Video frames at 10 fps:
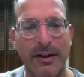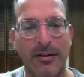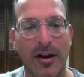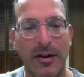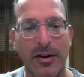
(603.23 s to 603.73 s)

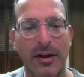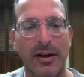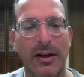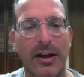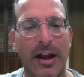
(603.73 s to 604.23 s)
sun.
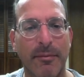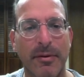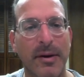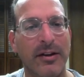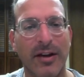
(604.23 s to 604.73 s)

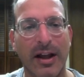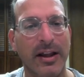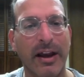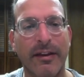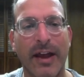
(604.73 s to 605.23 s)
Epiheads, I
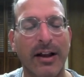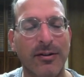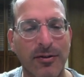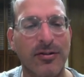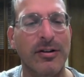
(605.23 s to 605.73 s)
like that.
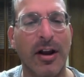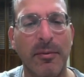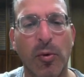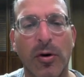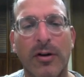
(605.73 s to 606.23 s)
So
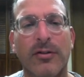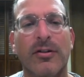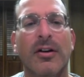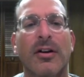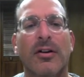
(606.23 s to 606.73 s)
snipe works
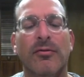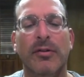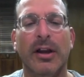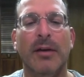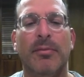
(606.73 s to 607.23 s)

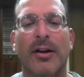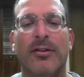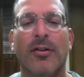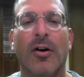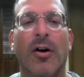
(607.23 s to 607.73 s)
really
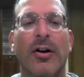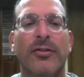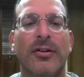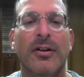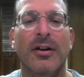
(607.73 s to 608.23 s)
impresses
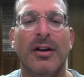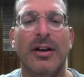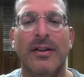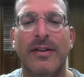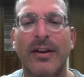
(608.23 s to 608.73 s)
Oz.
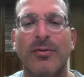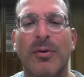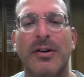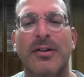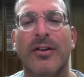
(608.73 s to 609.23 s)
This
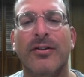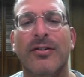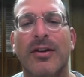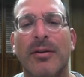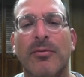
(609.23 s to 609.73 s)
one doesn't
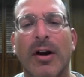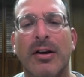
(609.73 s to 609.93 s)
seem right.